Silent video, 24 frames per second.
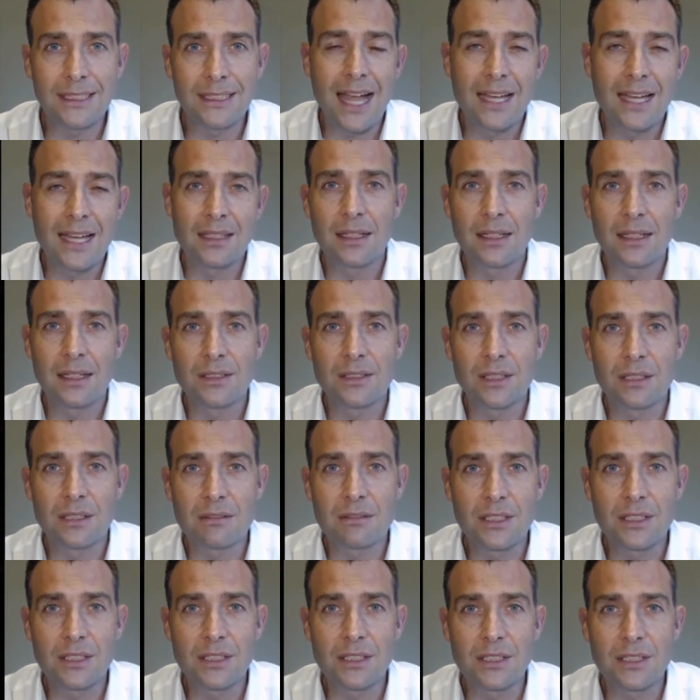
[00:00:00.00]
analyzing
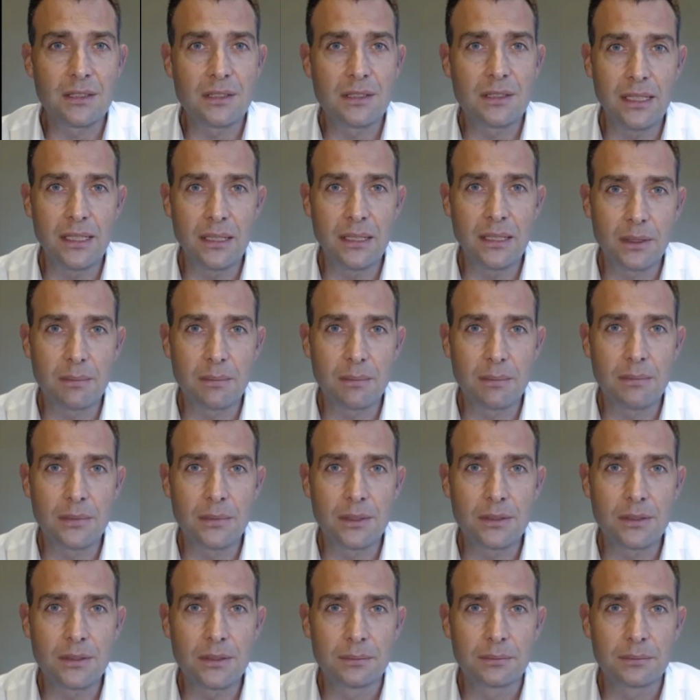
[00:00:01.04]
risk and dealing with numbers.